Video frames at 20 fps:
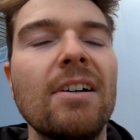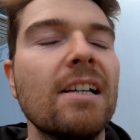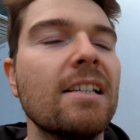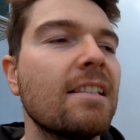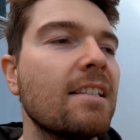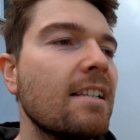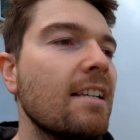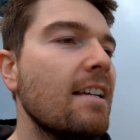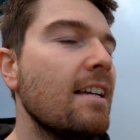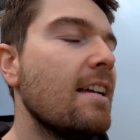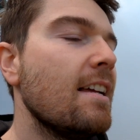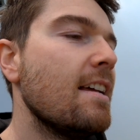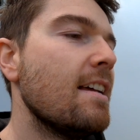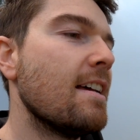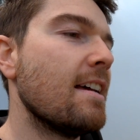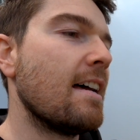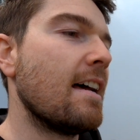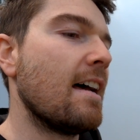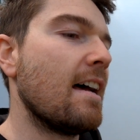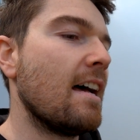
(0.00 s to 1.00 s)
us
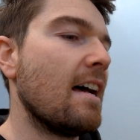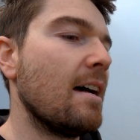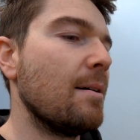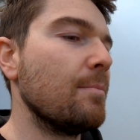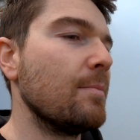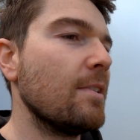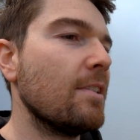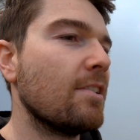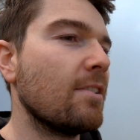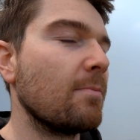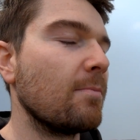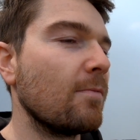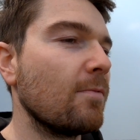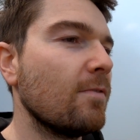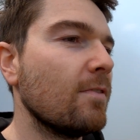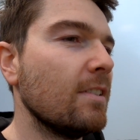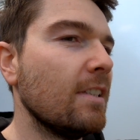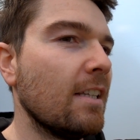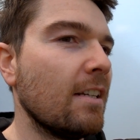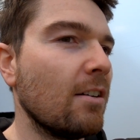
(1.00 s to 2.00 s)
um, some,
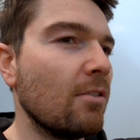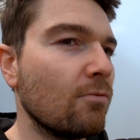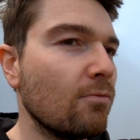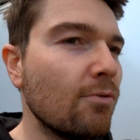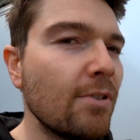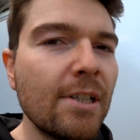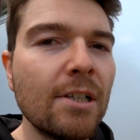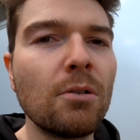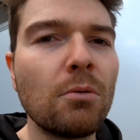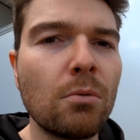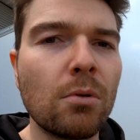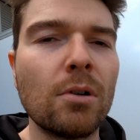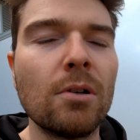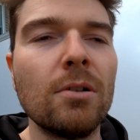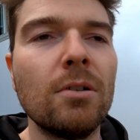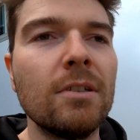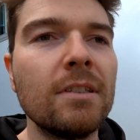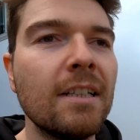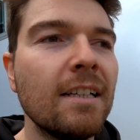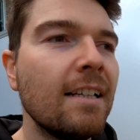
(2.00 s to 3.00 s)
you know, real
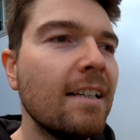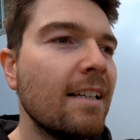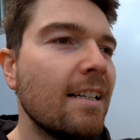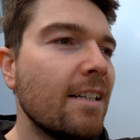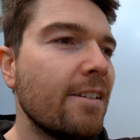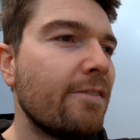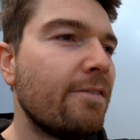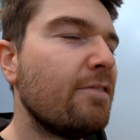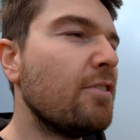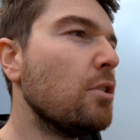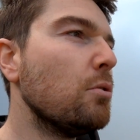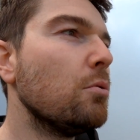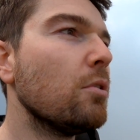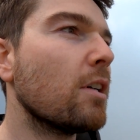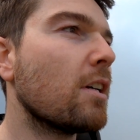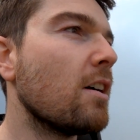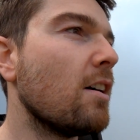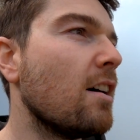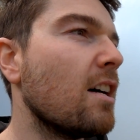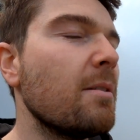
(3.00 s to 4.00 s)
world fuel
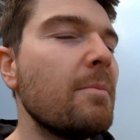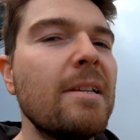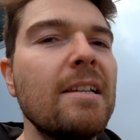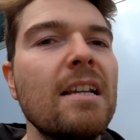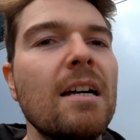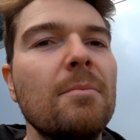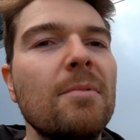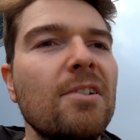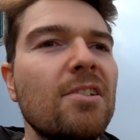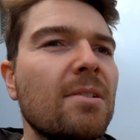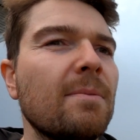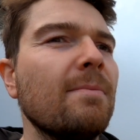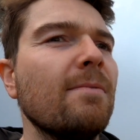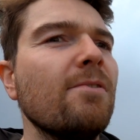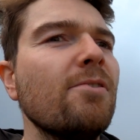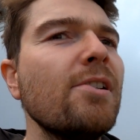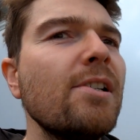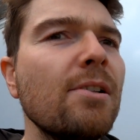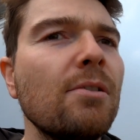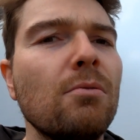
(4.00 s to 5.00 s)
economy numbers, some
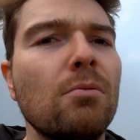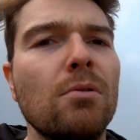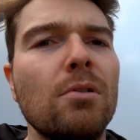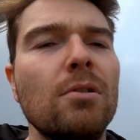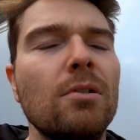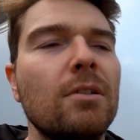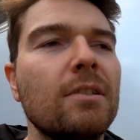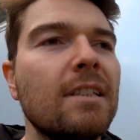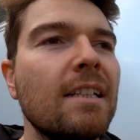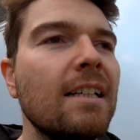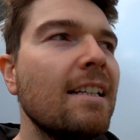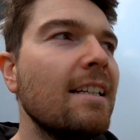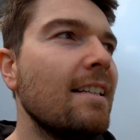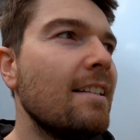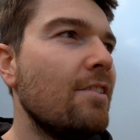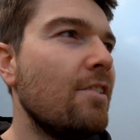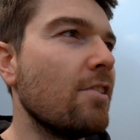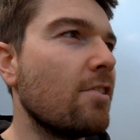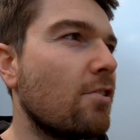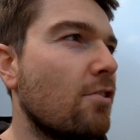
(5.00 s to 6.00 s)
real world
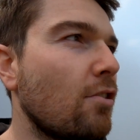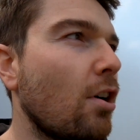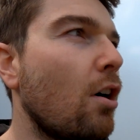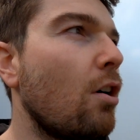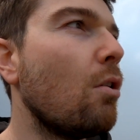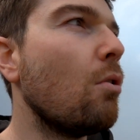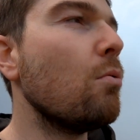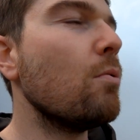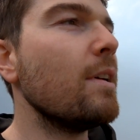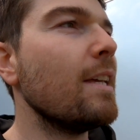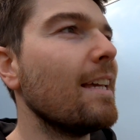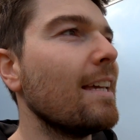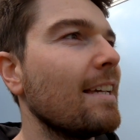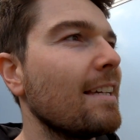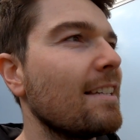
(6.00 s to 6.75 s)
just towing